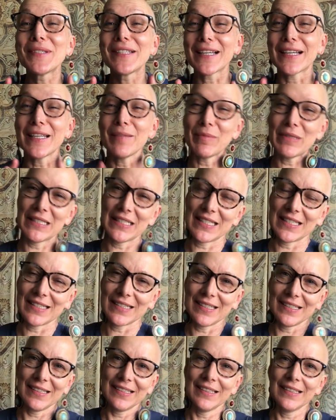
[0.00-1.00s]

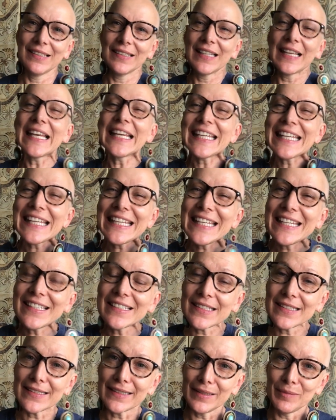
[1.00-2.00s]
diamonds,
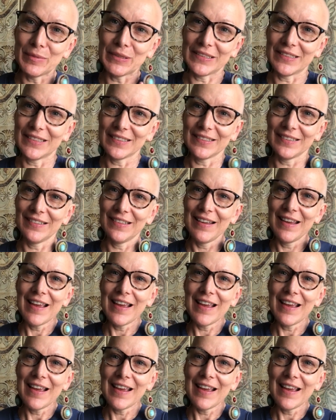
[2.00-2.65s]
inner diamonds.